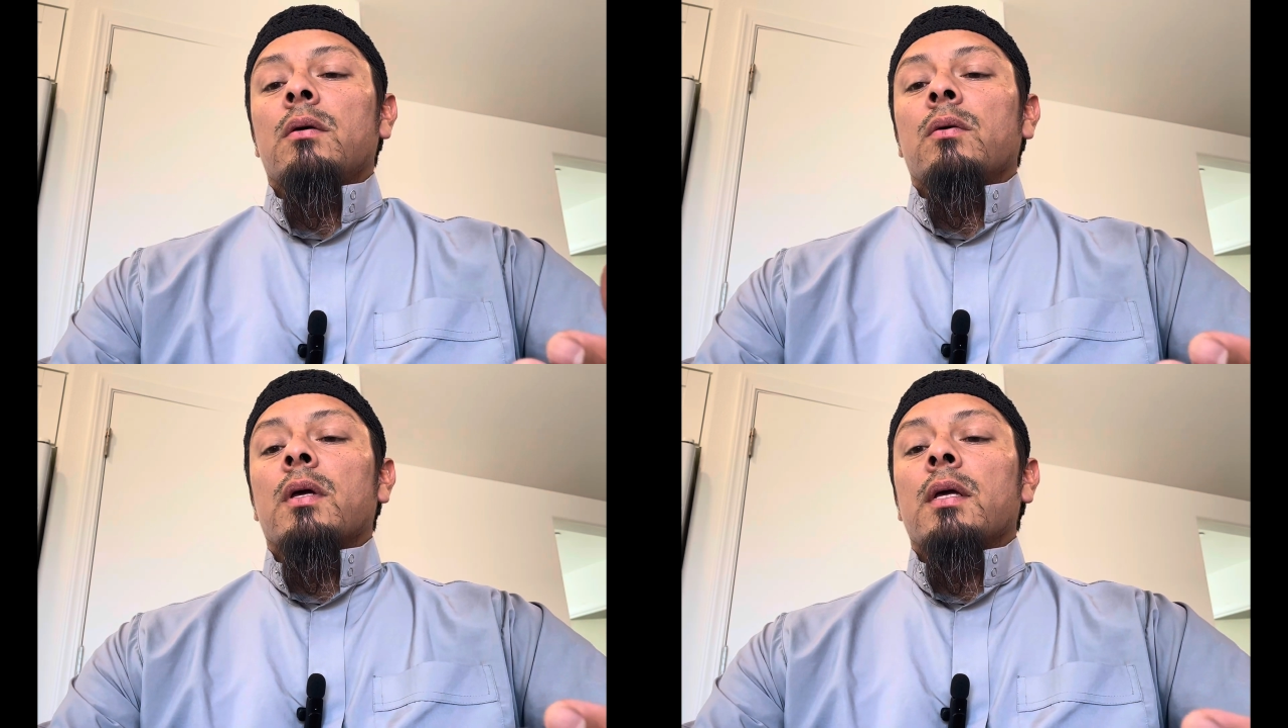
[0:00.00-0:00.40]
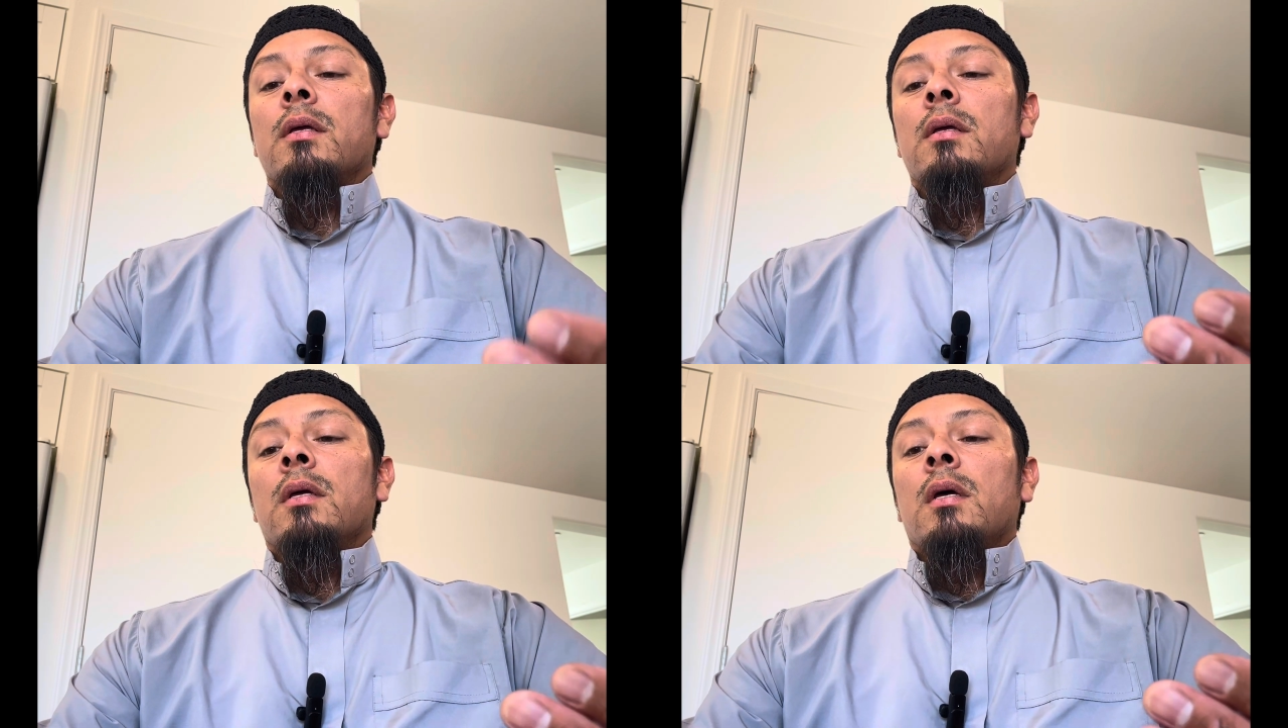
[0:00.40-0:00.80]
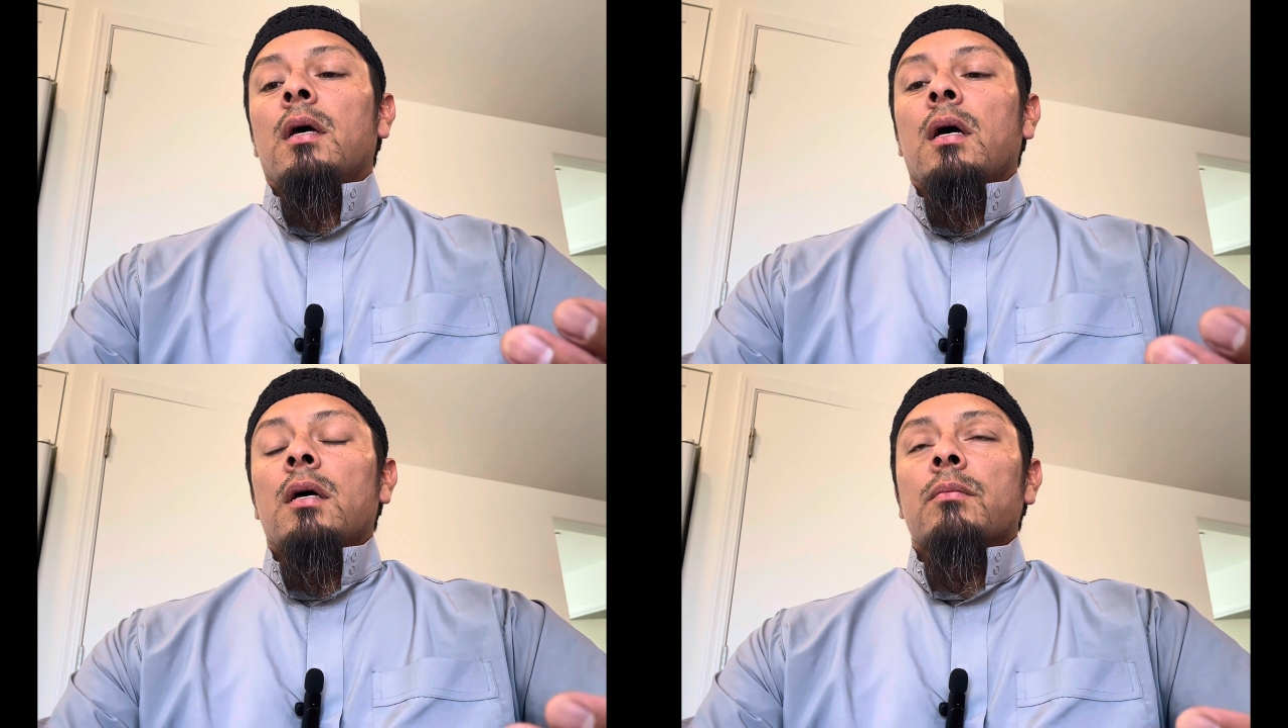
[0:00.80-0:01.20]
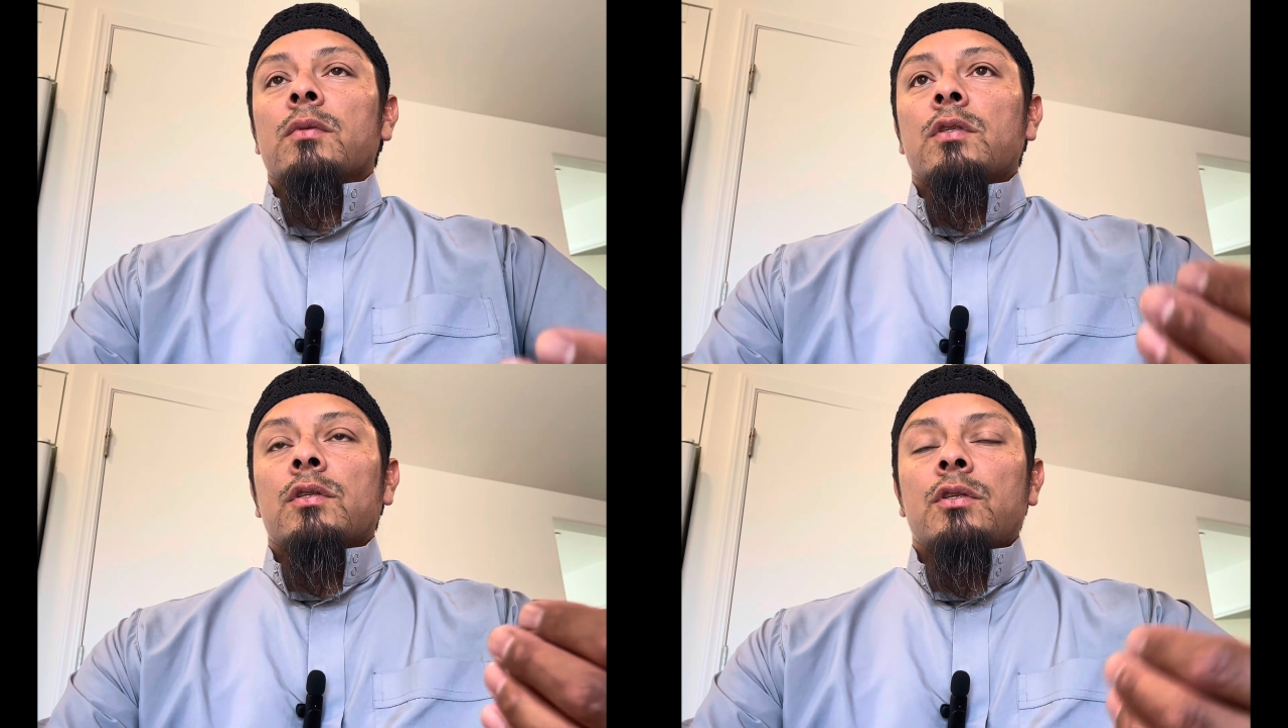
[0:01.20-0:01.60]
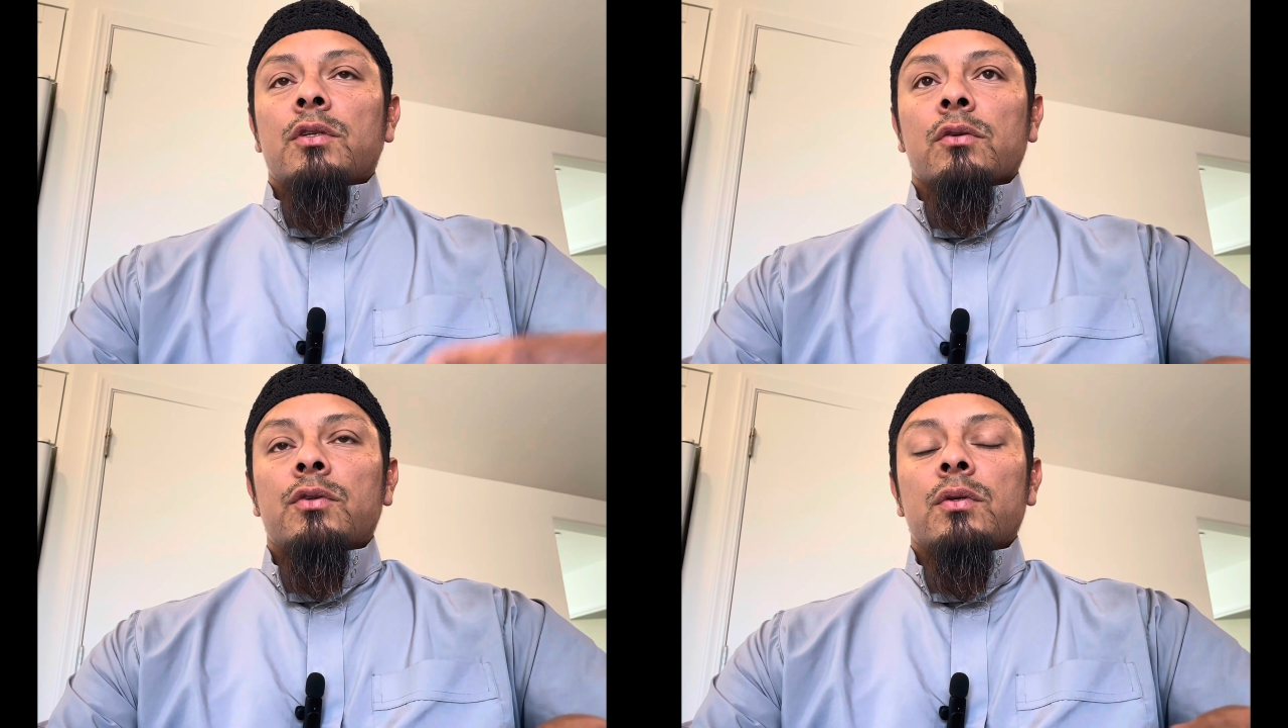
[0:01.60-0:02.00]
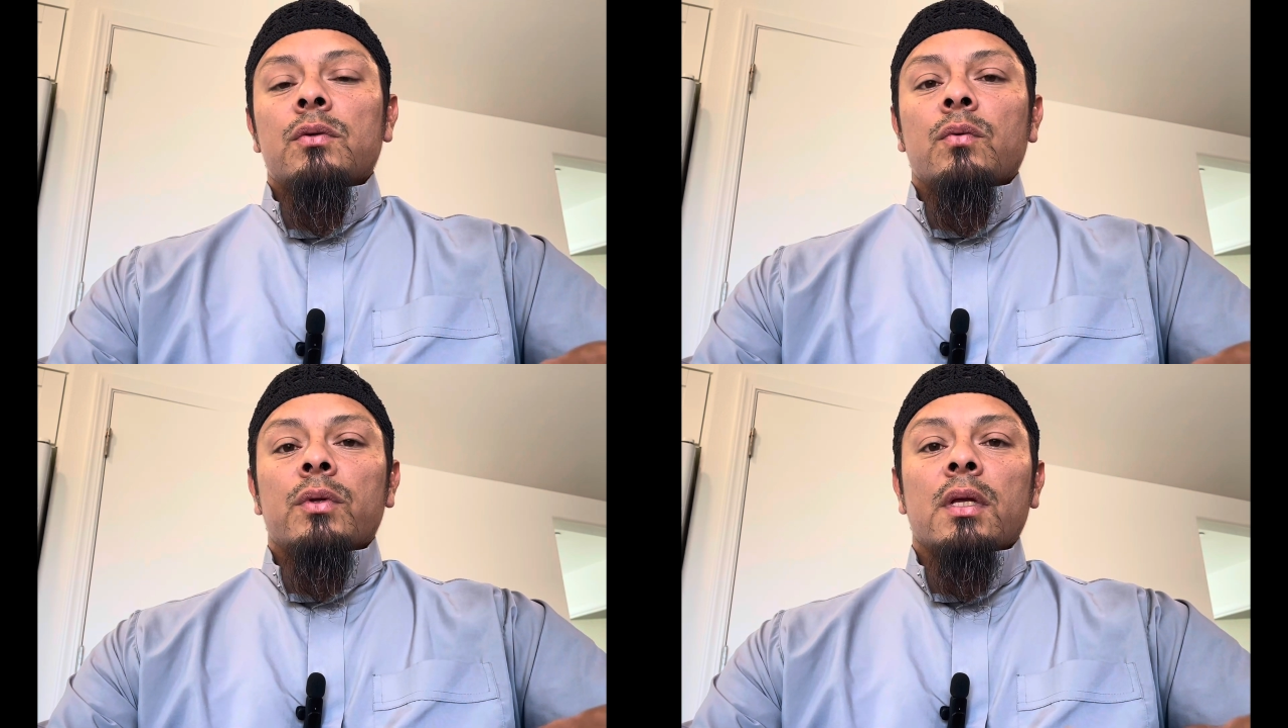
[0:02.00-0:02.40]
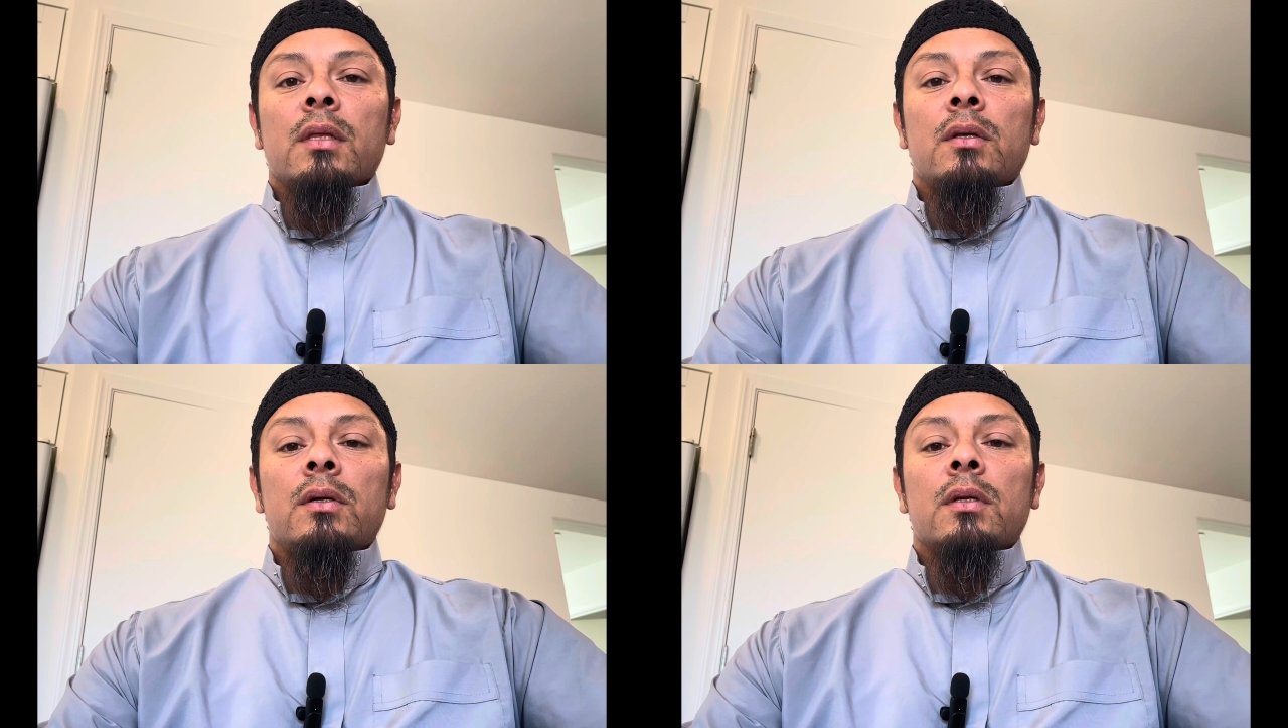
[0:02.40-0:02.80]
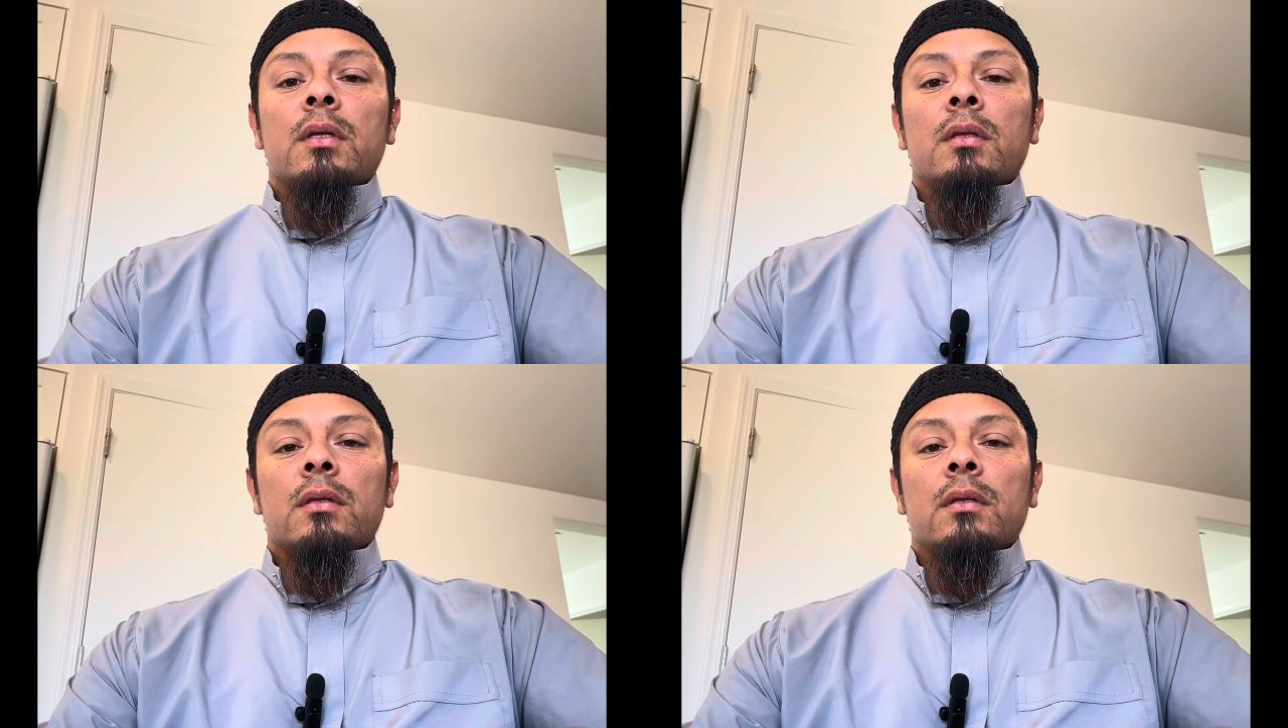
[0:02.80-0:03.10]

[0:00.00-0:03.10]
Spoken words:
Okay, children, when they learn